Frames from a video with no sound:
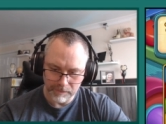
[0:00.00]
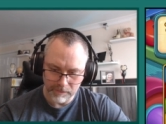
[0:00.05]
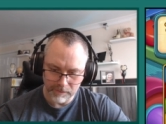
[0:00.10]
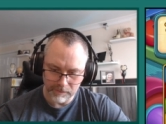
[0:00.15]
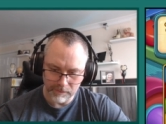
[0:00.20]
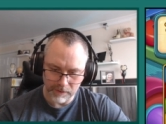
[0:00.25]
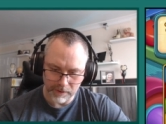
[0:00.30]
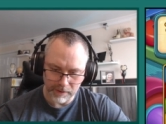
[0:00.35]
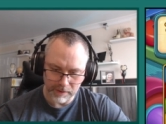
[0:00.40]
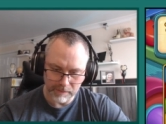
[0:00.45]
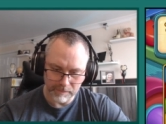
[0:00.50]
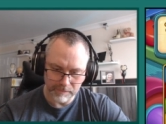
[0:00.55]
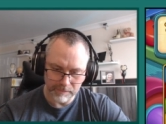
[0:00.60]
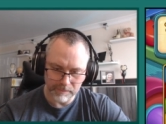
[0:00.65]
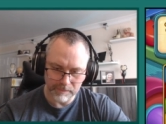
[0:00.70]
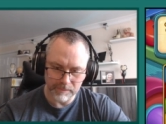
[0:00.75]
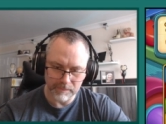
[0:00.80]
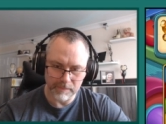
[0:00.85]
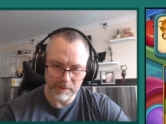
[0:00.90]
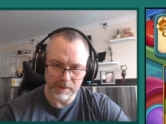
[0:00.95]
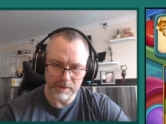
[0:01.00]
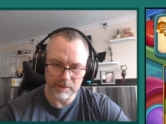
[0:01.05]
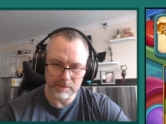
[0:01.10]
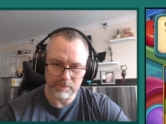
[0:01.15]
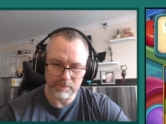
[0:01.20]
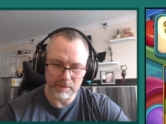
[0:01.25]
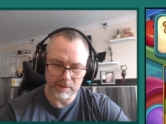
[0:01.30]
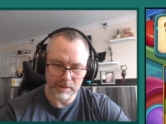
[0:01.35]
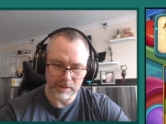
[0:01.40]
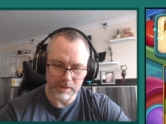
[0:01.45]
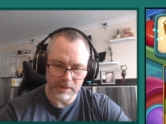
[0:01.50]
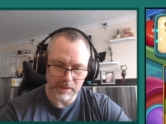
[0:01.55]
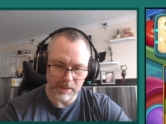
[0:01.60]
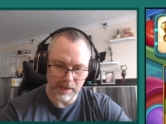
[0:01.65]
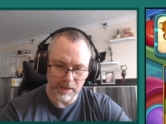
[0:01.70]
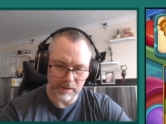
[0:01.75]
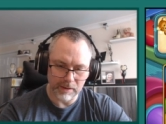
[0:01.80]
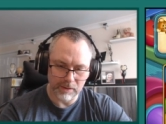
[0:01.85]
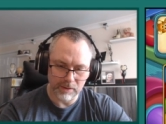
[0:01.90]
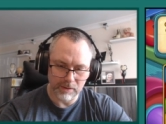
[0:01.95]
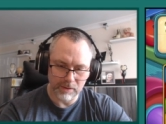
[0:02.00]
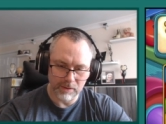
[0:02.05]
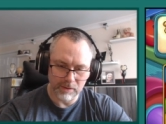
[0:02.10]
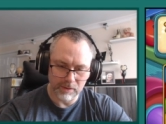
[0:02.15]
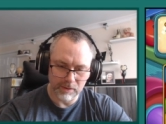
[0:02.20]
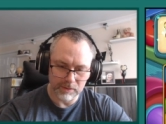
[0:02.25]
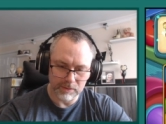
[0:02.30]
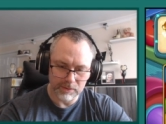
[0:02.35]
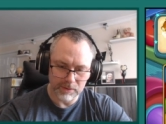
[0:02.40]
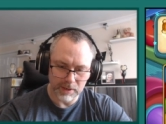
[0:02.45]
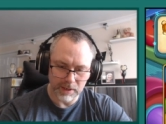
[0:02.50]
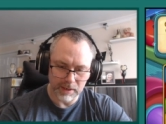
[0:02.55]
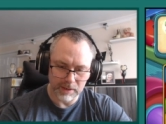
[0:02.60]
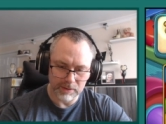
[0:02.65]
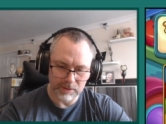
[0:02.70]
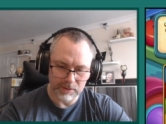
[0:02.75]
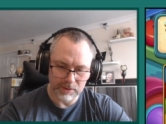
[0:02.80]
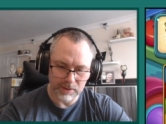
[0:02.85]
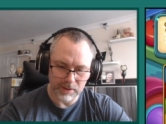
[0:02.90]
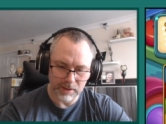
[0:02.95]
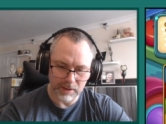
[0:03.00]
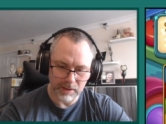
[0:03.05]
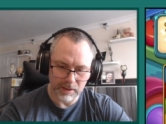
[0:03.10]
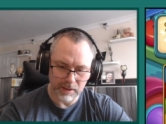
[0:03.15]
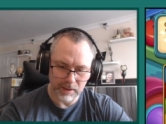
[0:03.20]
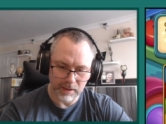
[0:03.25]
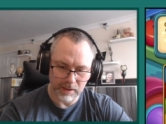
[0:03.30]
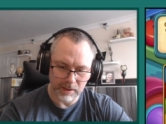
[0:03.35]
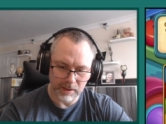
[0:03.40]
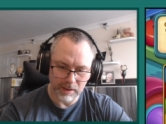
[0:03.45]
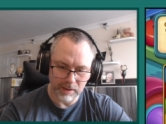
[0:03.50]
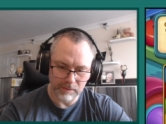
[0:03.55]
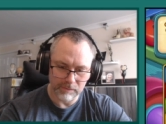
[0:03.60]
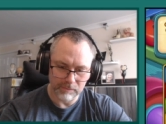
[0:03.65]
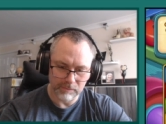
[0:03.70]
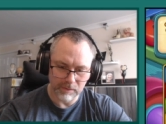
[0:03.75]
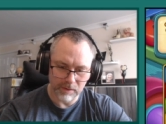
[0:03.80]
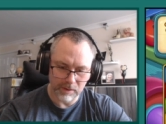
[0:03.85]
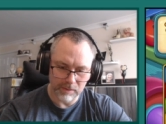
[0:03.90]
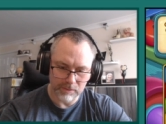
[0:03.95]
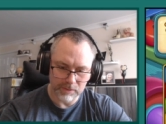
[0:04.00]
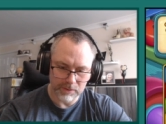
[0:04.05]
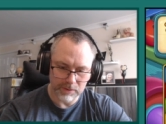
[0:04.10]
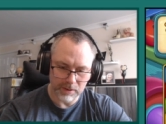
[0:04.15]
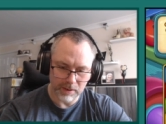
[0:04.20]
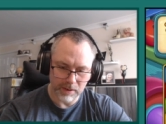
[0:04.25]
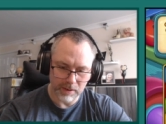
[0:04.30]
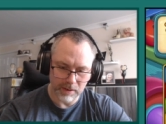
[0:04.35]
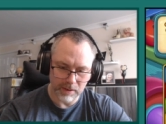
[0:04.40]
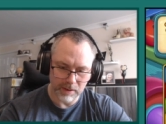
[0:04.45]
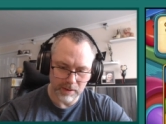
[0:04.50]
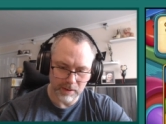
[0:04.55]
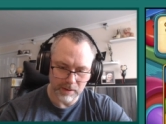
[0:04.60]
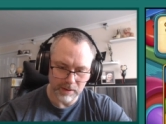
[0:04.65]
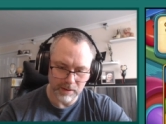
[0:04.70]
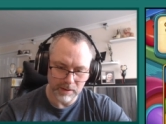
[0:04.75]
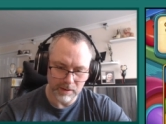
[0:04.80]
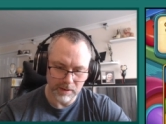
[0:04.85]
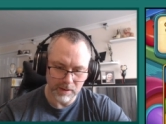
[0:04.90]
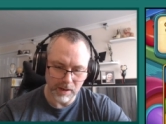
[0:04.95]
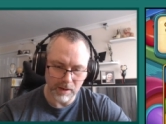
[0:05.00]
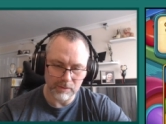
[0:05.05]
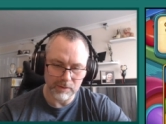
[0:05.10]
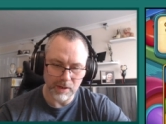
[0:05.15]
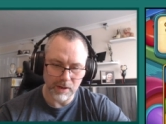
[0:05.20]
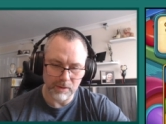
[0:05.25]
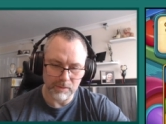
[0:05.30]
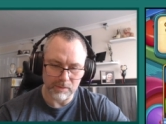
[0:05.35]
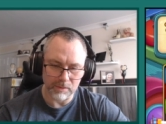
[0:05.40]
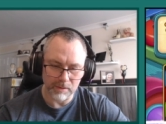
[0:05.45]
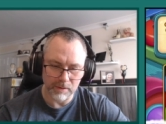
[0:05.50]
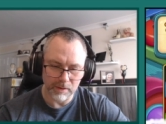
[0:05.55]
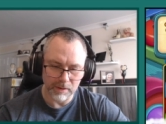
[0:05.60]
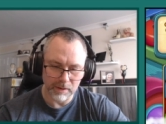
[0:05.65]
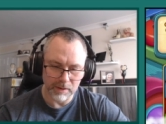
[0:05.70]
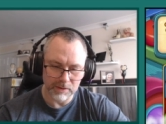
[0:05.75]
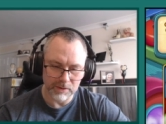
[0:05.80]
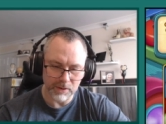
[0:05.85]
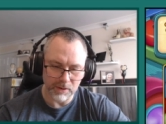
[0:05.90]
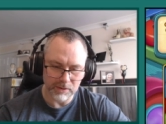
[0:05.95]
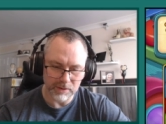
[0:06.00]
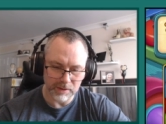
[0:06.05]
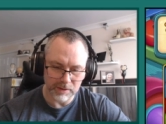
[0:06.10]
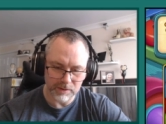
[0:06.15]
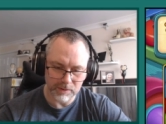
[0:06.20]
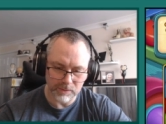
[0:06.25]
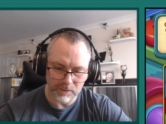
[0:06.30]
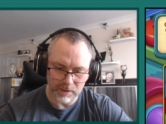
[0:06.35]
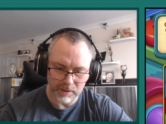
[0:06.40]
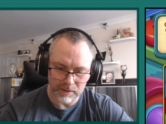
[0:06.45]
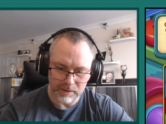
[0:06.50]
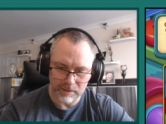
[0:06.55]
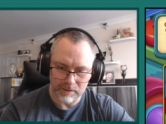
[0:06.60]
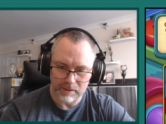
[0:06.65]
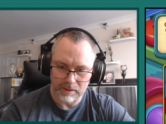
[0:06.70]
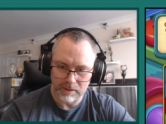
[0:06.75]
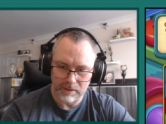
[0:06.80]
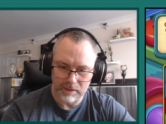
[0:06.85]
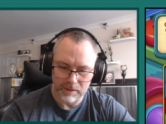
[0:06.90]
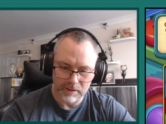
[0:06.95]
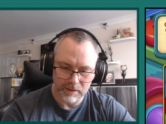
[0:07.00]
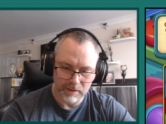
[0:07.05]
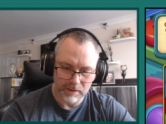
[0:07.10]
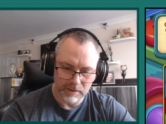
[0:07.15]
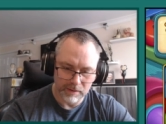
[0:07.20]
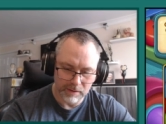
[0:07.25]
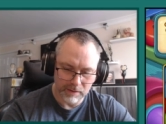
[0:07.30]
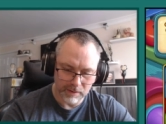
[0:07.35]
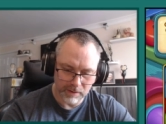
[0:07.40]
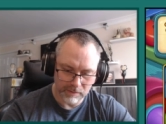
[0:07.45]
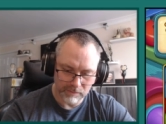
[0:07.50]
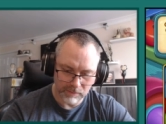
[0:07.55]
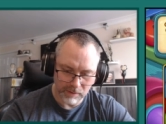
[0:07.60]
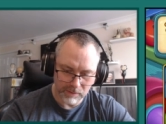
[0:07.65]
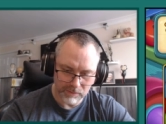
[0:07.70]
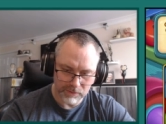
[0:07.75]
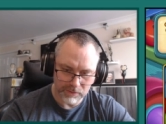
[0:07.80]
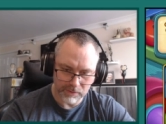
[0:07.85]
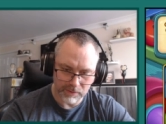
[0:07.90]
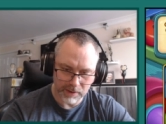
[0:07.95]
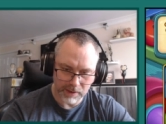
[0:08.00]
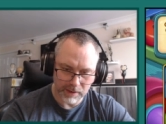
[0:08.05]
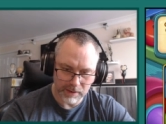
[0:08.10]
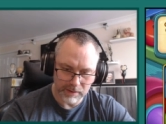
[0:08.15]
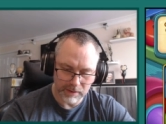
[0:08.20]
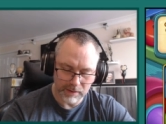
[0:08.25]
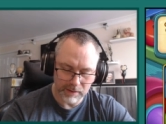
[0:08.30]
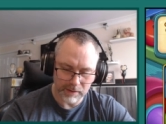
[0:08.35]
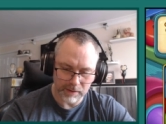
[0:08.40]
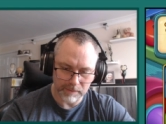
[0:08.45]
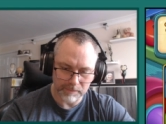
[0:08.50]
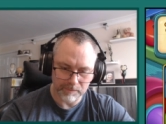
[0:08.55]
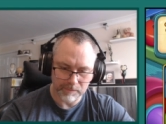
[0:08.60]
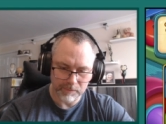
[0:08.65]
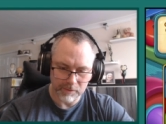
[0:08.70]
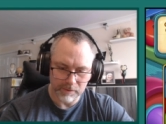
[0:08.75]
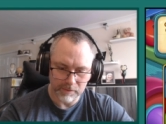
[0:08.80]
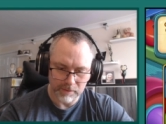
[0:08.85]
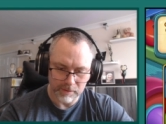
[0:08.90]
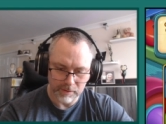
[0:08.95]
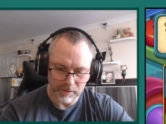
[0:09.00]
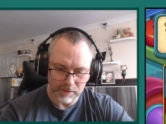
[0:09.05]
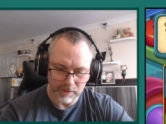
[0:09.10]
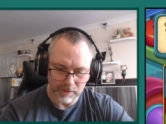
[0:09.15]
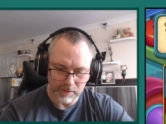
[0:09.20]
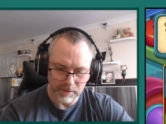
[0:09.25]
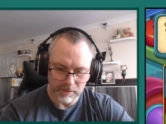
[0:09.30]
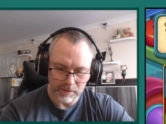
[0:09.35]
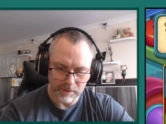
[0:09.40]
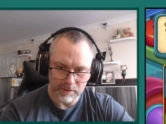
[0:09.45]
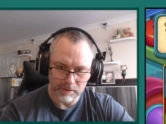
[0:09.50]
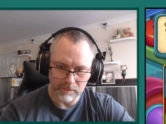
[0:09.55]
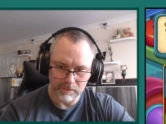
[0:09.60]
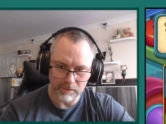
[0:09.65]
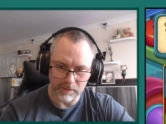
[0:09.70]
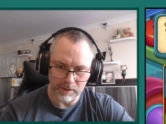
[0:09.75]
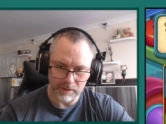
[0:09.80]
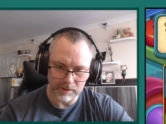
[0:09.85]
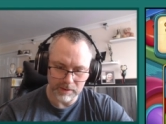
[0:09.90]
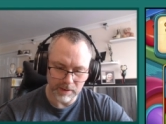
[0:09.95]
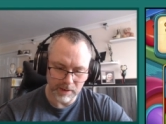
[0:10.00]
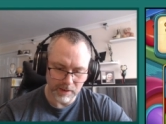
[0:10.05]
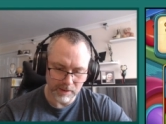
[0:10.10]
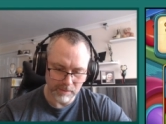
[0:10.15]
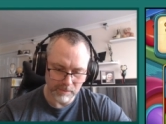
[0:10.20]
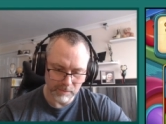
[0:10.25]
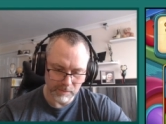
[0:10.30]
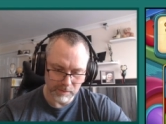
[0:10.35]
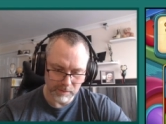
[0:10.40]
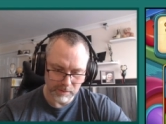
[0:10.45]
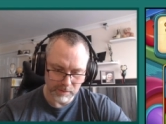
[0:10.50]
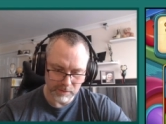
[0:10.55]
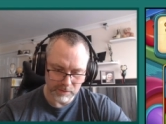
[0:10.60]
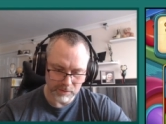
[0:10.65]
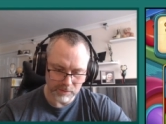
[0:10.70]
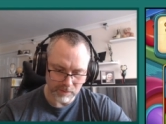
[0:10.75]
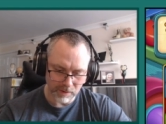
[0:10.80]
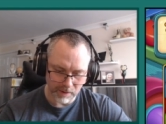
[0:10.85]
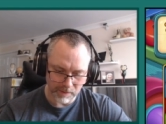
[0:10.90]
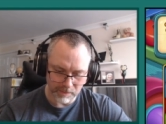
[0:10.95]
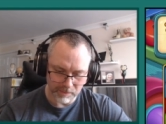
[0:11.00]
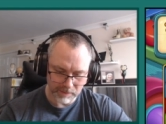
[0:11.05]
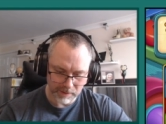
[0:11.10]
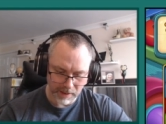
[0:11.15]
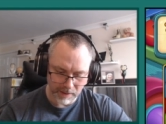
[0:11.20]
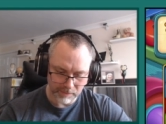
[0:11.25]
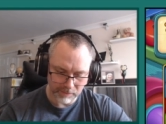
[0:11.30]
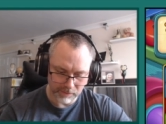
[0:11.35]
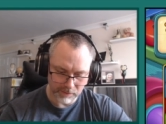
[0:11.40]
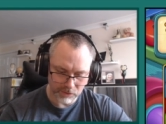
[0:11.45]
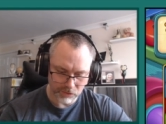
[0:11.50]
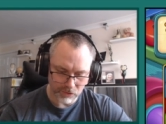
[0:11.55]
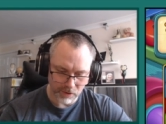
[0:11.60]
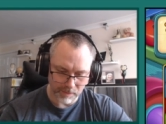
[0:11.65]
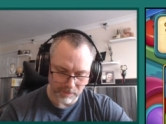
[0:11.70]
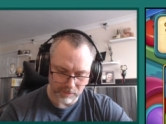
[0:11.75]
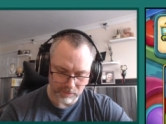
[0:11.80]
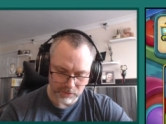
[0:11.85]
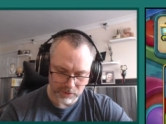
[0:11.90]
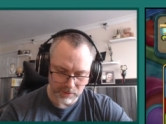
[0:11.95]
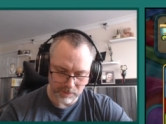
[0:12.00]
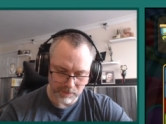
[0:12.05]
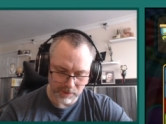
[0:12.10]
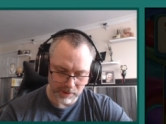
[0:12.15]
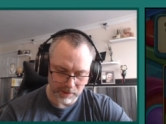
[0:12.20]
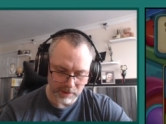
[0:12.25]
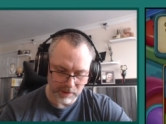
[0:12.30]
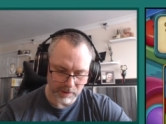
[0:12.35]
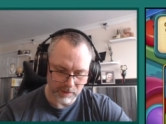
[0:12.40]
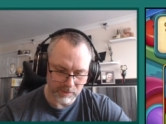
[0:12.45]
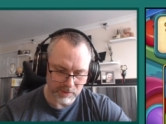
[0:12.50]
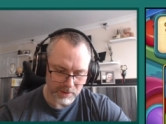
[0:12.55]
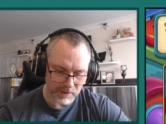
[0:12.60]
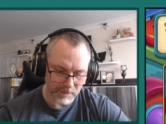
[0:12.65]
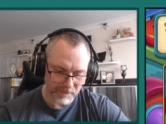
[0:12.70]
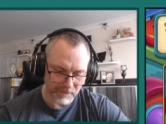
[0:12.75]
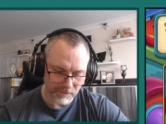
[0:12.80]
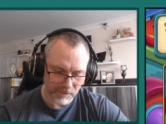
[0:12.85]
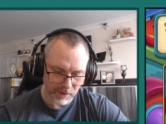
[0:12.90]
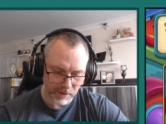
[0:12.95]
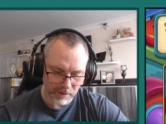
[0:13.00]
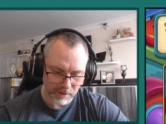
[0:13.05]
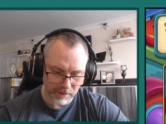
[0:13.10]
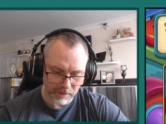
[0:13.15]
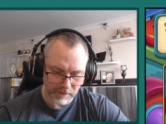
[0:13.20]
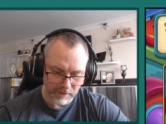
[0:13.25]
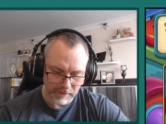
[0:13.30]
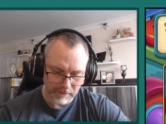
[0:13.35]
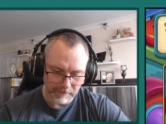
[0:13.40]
Right. That gets rid of that lot. TNT. Rotor. Oh no! It turned into a rotor again, didn't it? Right. Downwards. Right. Now we're in trouble. So we're going to use some of our